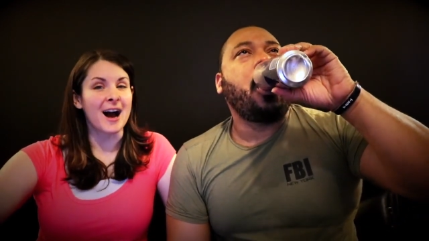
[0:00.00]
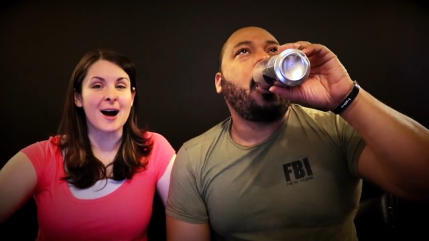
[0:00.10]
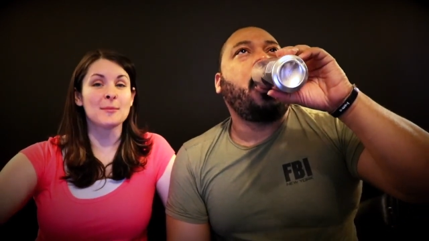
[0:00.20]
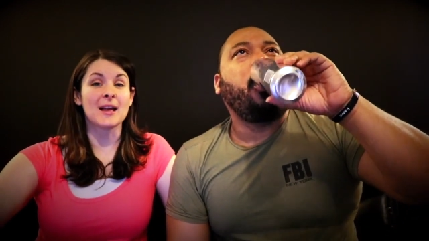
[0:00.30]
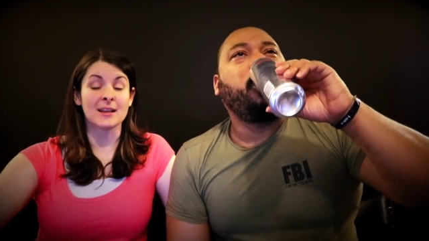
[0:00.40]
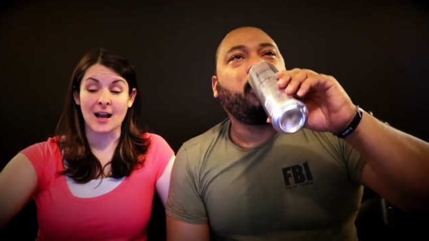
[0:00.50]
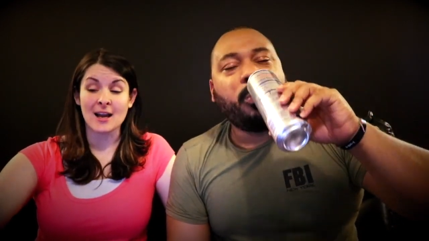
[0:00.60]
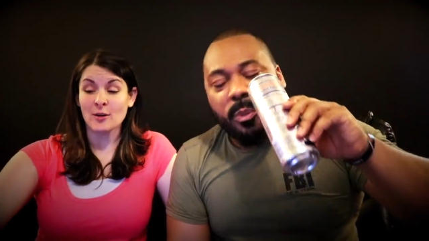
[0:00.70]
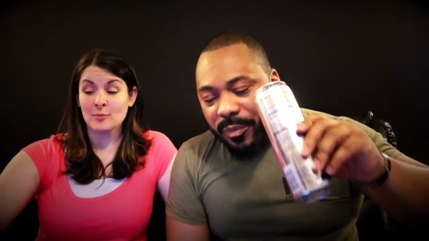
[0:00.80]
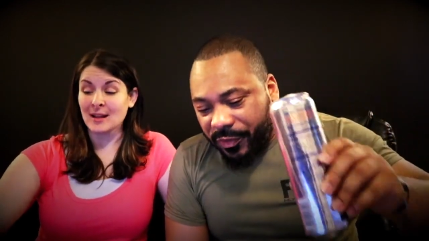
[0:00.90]
Speaker 1: I'm like,
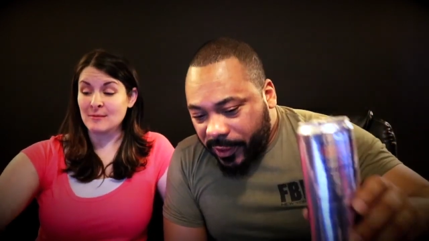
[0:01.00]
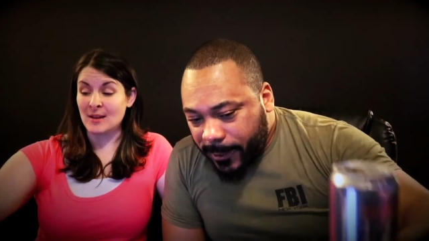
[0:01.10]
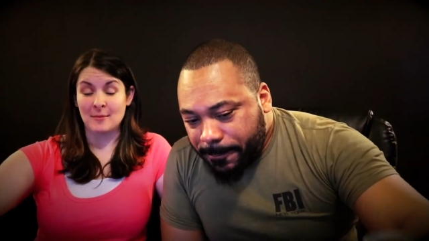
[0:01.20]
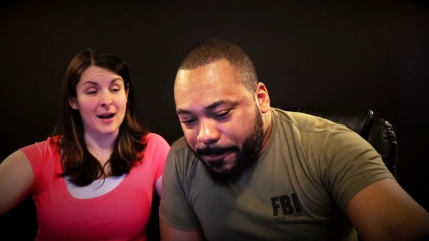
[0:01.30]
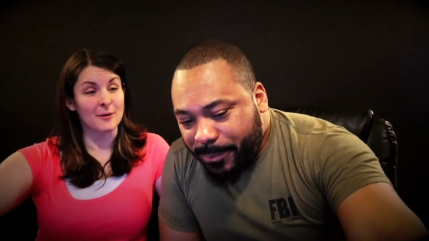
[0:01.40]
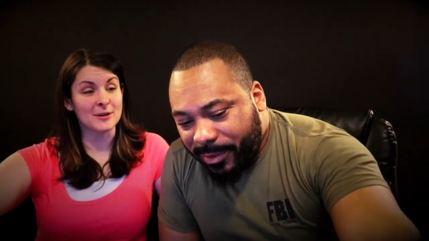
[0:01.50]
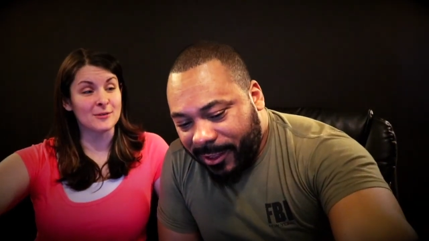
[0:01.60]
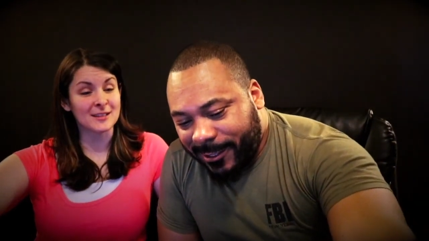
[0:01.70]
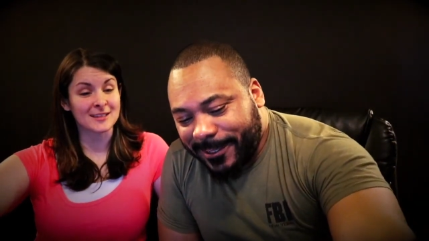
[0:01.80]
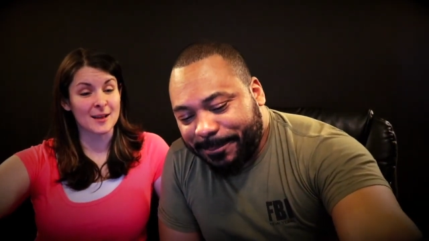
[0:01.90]
I don't blame them. I would
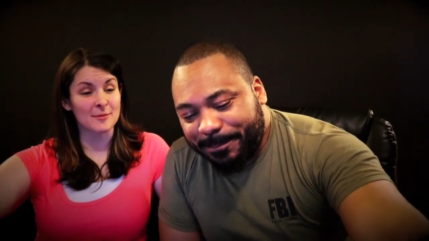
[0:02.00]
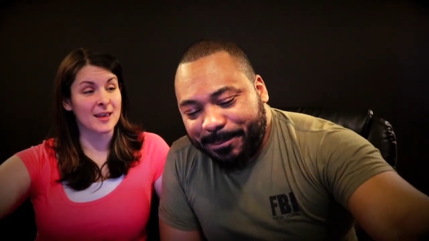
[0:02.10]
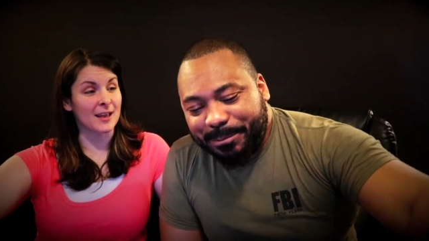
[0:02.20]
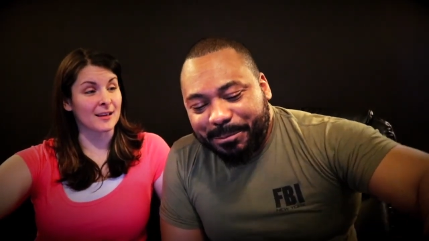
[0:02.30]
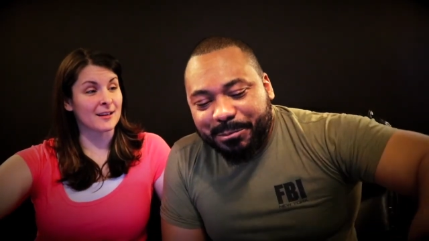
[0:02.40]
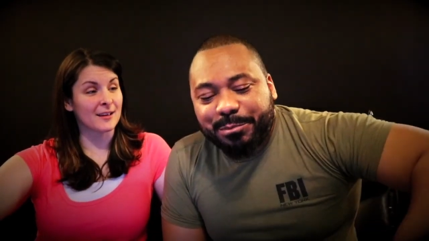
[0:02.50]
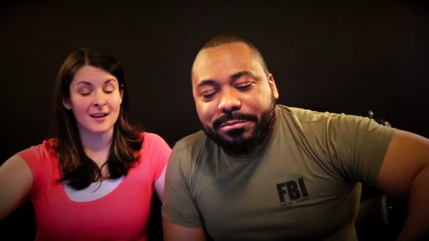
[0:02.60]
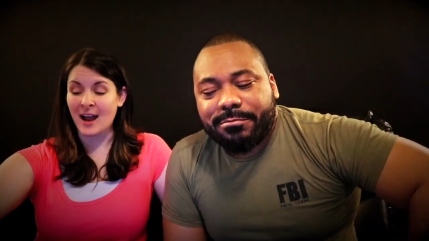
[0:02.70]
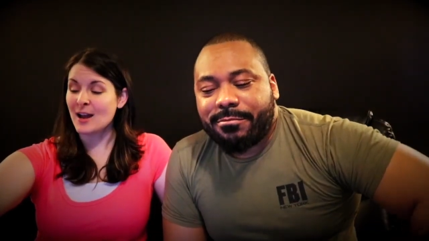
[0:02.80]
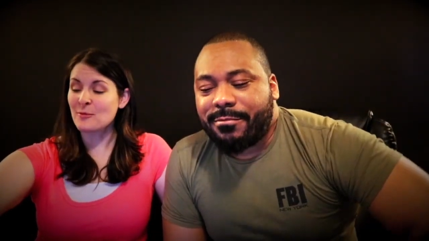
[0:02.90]
do the same thing.
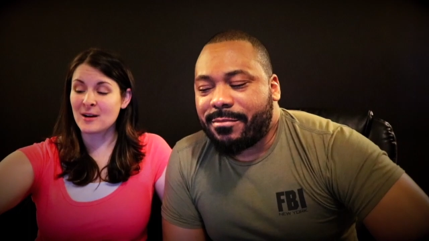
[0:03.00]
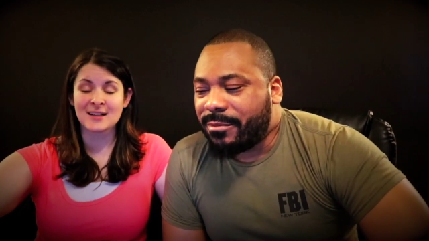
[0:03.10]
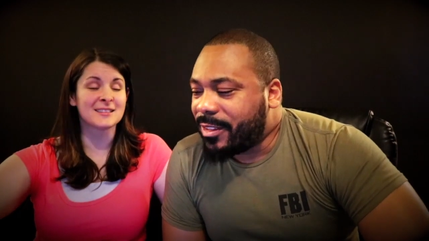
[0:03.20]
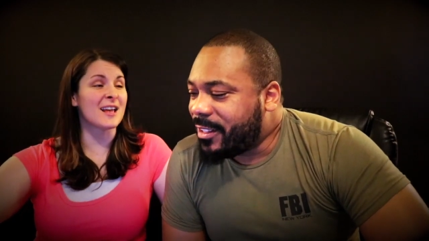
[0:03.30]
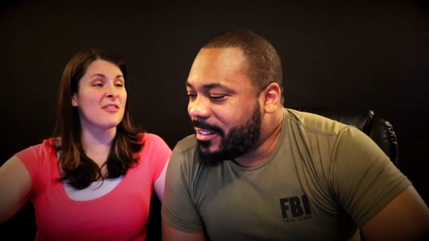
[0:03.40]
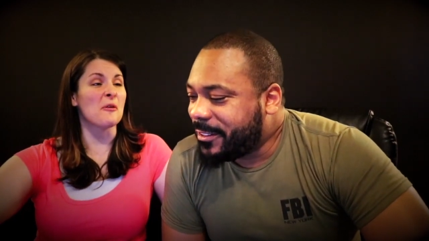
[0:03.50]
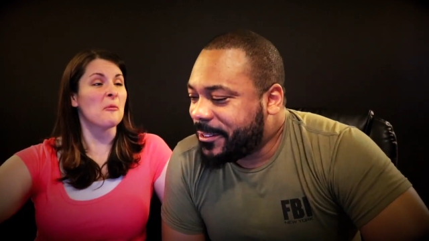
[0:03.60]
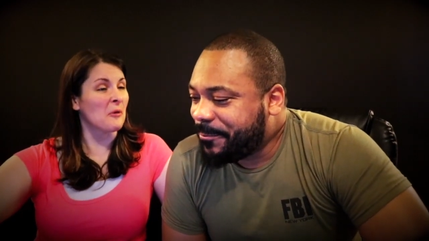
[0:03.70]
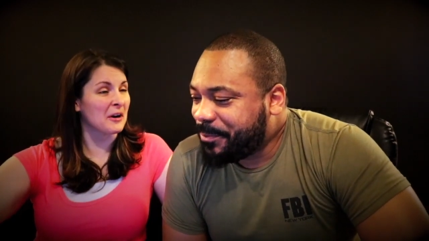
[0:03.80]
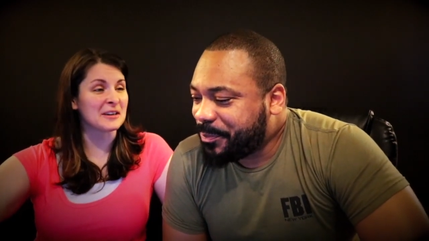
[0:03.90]
I'd want to send
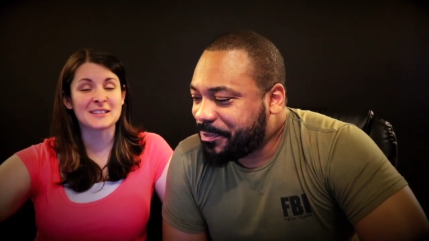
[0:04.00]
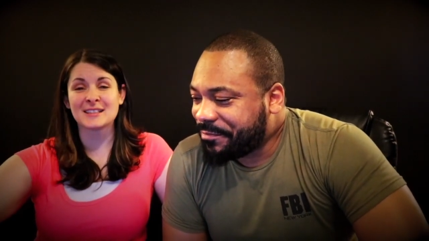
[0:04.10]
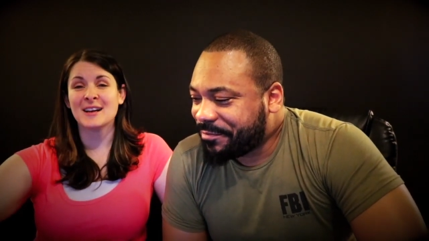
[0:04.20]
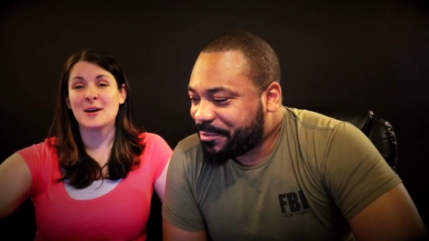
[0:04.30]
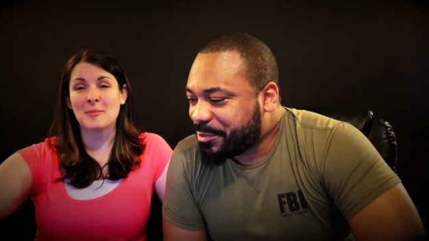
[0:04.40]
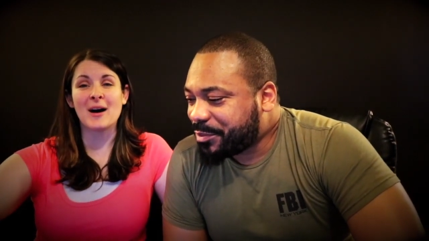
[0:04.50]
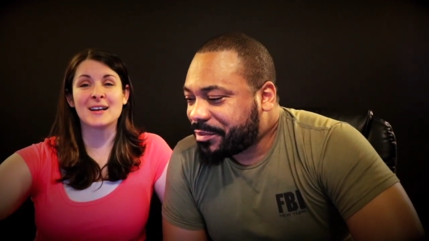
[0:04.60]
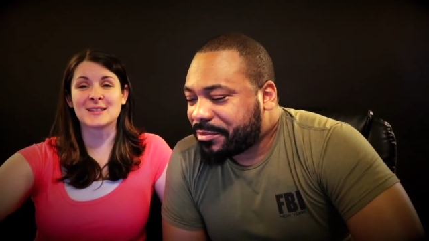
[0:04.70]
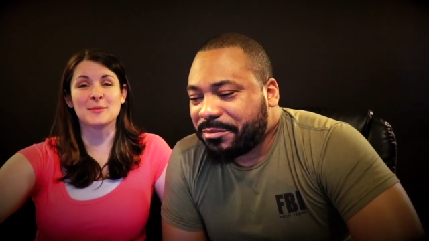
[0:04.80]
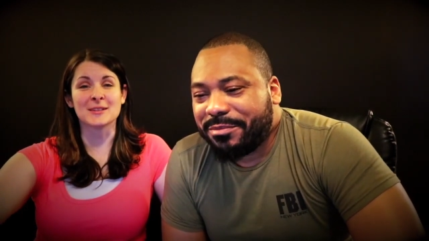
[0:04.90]
the worst
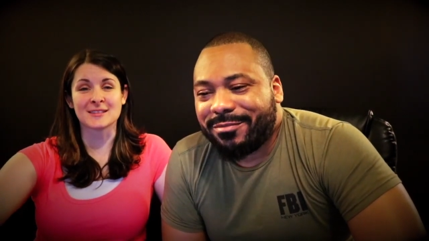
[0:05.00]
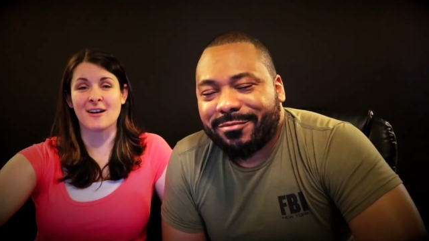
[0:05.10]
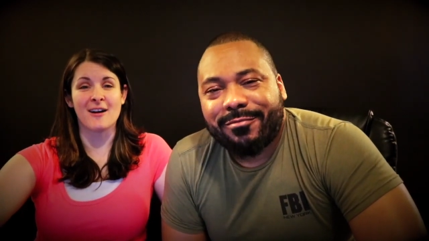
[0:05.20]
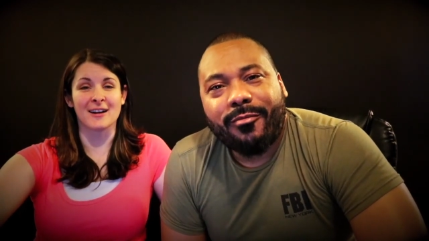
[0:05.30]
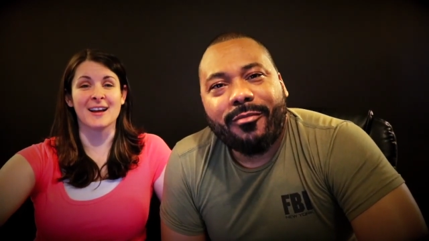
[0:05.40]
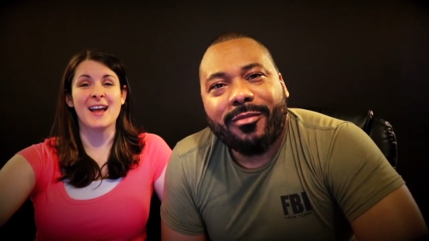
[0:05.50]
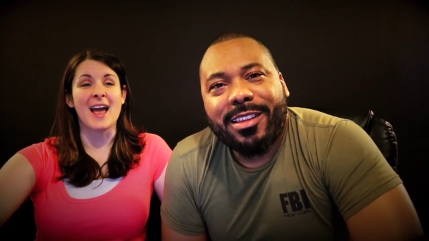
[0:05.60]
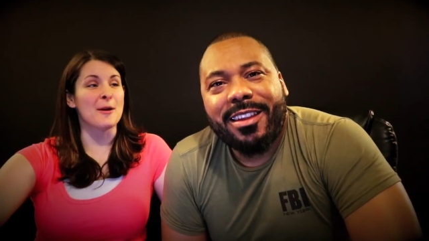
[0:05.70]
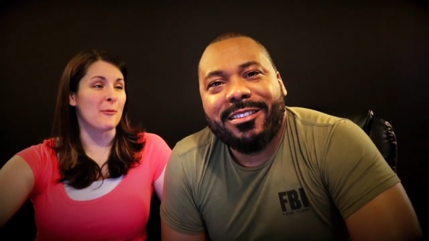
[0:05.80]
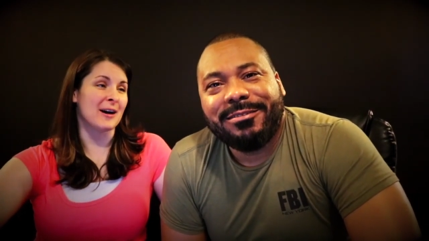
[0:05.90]
possible song
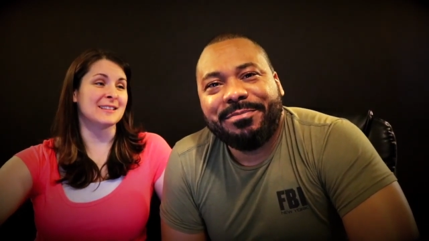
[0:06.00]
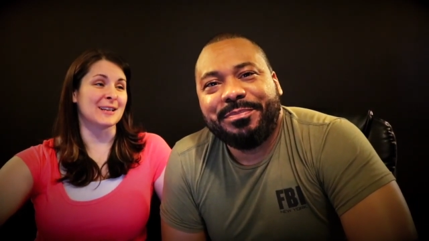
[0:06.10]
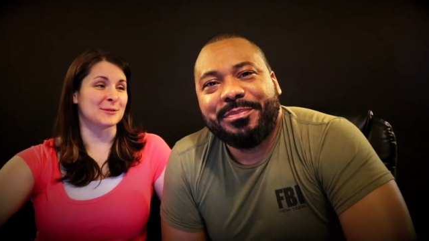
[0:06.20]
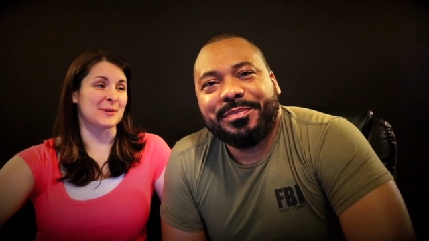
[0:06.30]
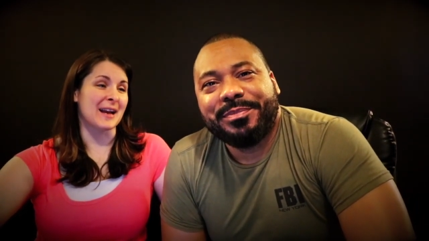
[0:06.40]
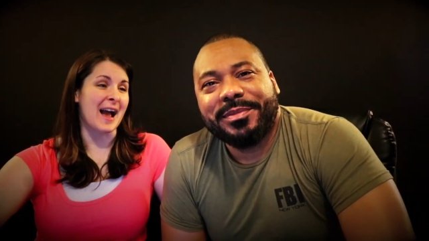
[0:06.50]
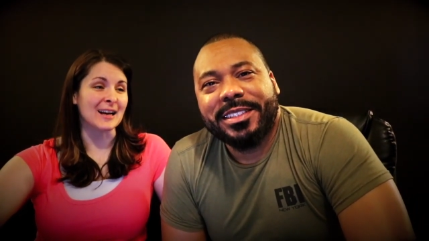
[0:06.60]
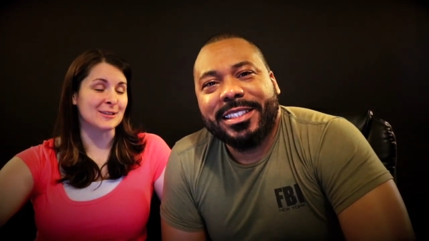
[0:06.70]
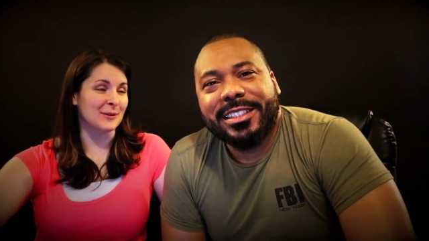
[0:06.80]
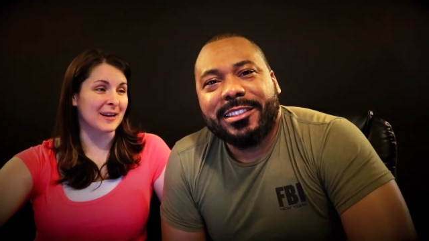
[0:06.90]
and watch us
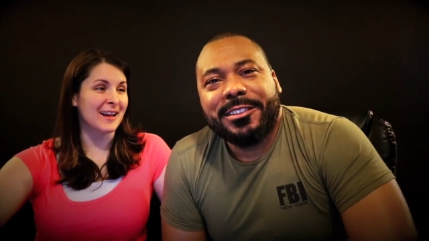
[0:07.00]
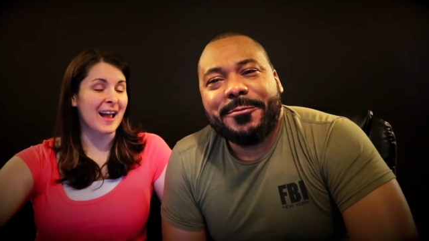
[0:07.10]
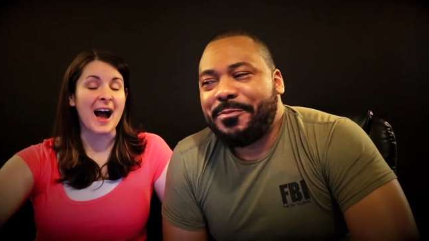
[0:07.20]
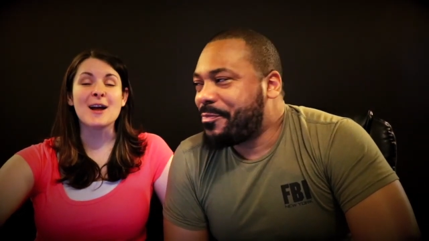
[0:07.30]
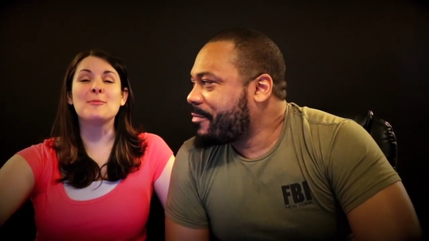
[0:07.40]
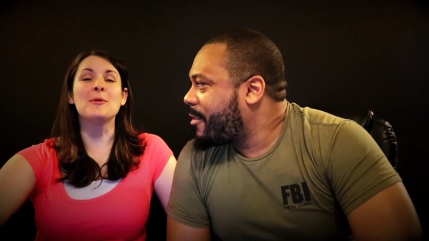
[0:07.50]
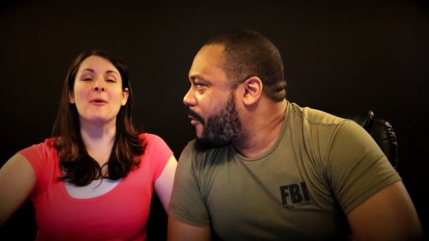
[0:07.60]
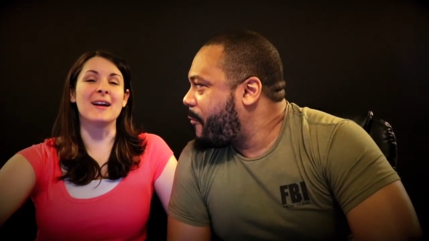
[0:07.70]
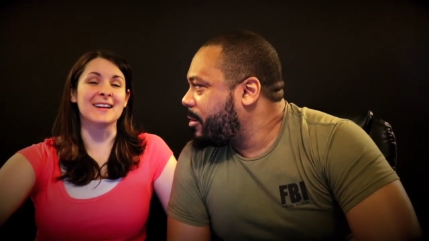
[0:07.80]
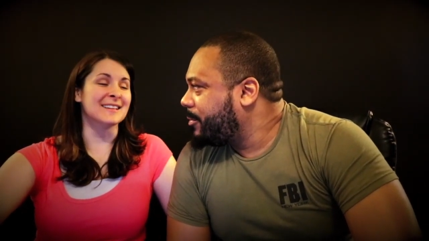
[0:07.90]
react to it. I'd be wanting